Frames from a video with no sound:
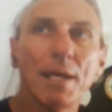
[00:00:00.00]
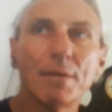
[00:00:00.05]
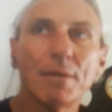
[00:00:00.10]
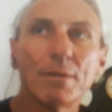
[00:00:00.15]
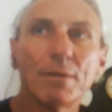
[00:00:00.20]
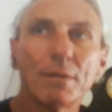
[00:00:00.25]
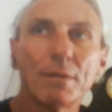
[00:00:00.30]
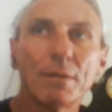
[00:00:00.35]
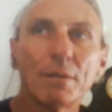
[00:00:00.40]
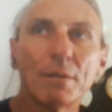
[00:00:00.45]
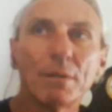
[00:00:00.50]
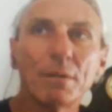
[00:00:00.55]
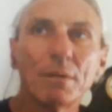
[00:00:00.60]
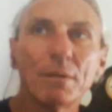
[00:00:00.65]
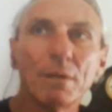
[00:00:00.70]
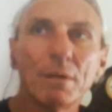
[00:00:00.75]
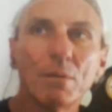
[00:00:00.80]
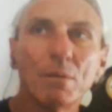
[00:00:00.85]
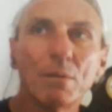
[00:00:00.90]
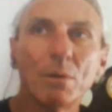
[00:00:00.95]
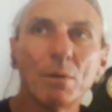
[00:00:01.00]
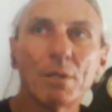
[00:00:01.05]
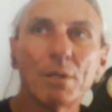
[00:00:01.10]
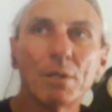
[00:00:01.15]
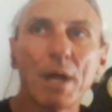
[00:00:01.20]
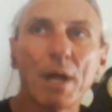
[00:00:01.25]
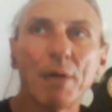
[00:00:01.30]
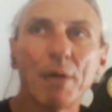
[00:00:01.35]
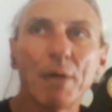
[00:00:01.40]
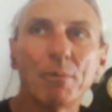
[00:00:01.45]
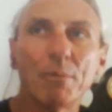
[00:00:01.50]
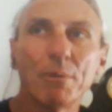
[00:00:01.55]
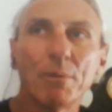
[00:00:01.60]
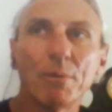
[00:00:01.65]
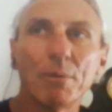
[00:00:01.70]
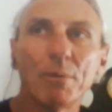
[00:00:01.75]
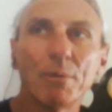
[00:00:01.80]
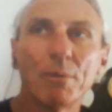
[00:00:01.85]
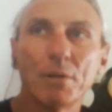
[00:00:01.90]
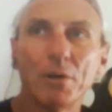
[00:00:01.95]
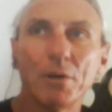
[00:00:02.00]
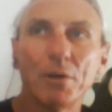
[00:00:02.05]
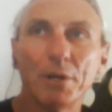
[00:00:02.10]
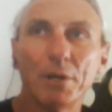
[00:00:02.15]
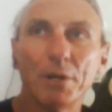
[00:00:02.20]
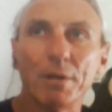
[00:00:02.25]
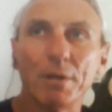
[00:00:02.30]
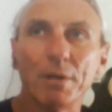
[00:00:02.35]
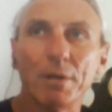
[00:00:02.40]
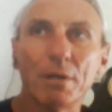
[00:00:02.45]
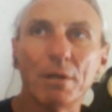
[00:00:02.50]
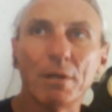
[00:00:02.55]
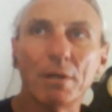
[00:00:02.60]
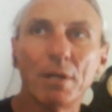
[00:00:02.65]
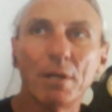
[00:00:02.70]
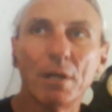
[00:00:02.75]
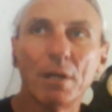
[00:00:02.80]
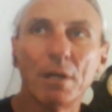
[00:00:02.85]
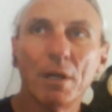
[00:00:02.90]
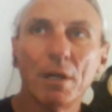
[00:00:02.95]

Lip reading: 8 worked out really good.